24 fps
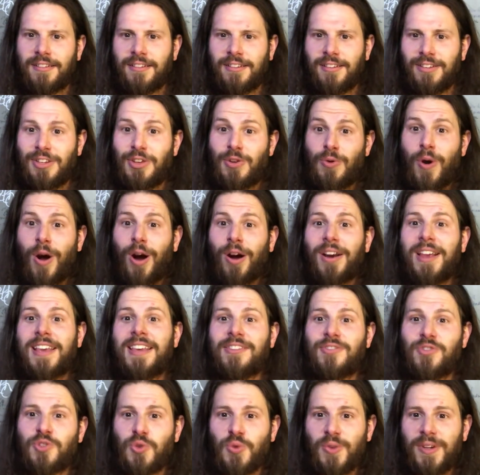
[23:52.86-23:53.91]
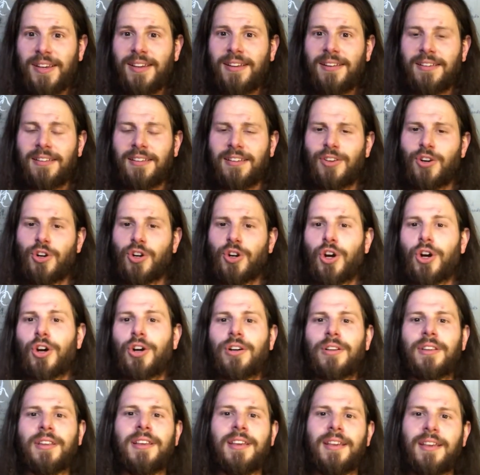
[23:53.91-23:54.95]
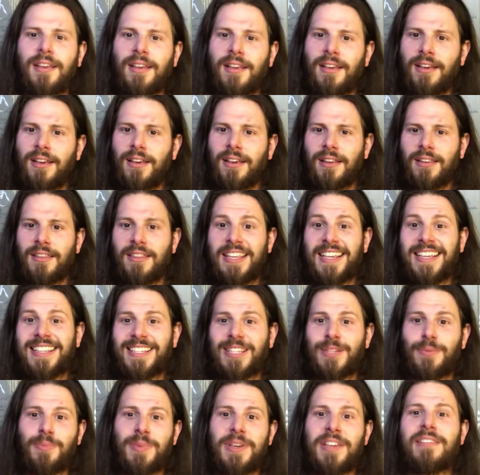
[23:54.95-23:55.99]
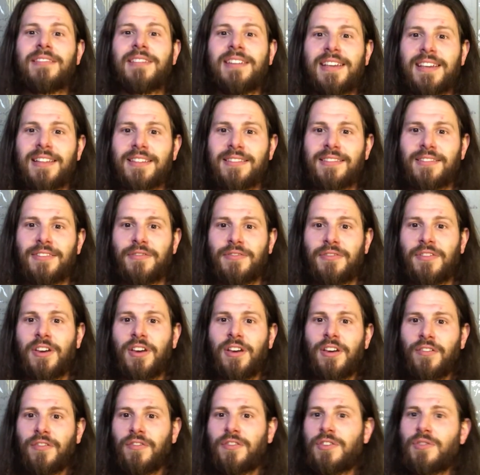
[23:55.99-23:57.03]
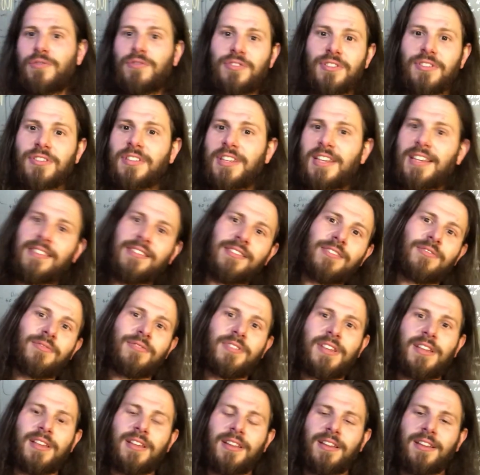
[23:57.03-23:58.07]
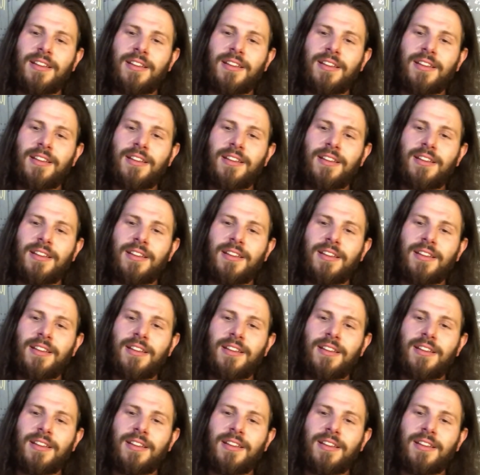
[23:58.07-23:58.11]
You are history. You're currently the experience of future's history.